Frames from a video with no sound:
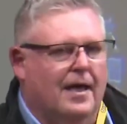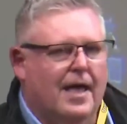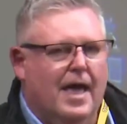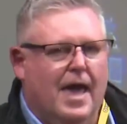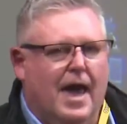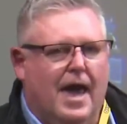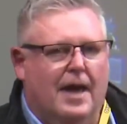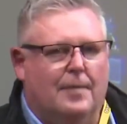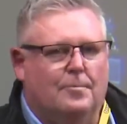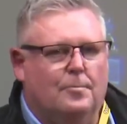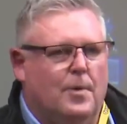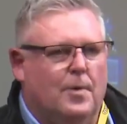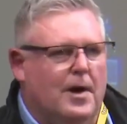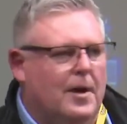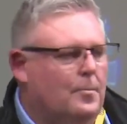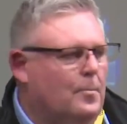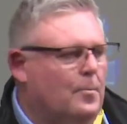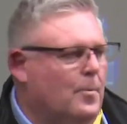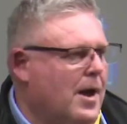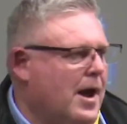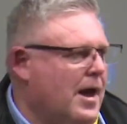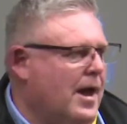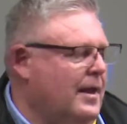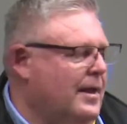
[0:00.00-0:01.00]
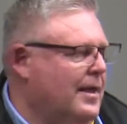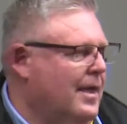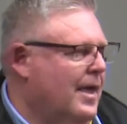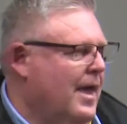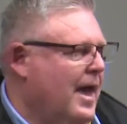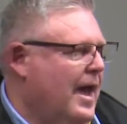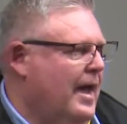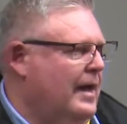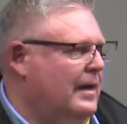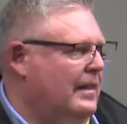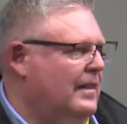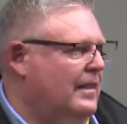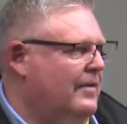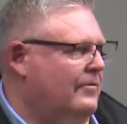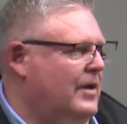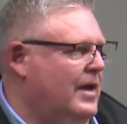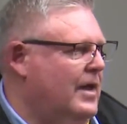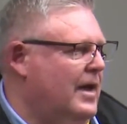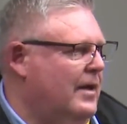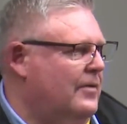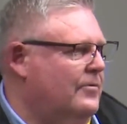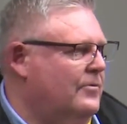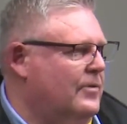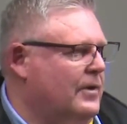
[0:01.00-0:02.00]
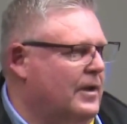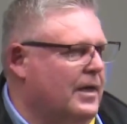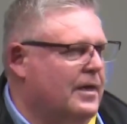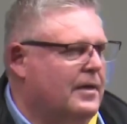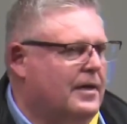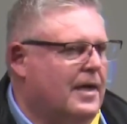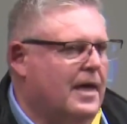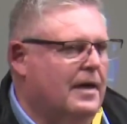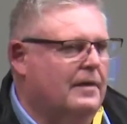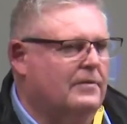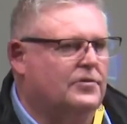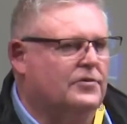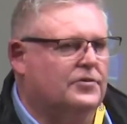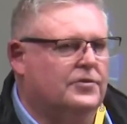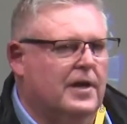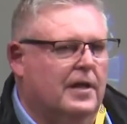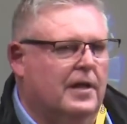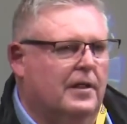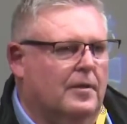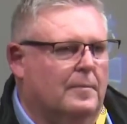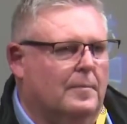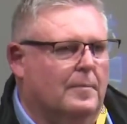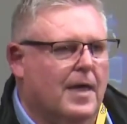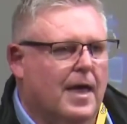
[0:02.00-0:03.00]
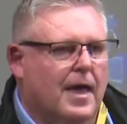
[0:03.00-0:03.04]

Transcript: At 1,1. At 1,100. Gonna sell them.